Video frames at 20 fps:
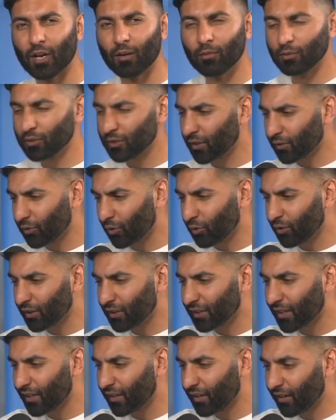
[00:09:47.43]
Because I don't
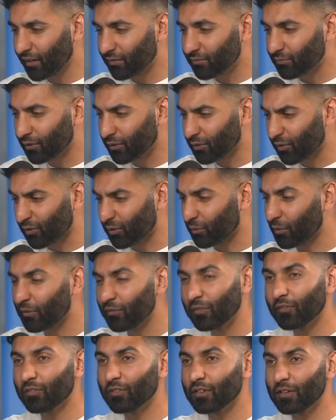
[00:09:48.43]
think
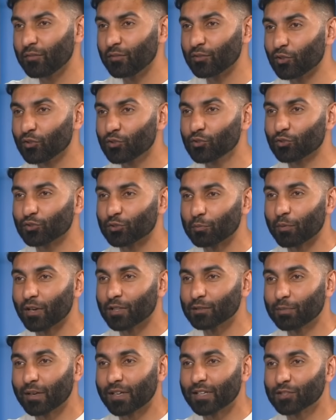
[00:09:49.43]
we've even touched on
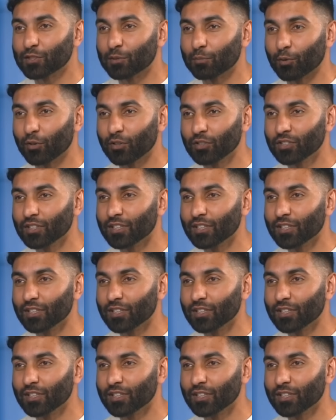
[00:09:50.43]
surprise package, to be honest.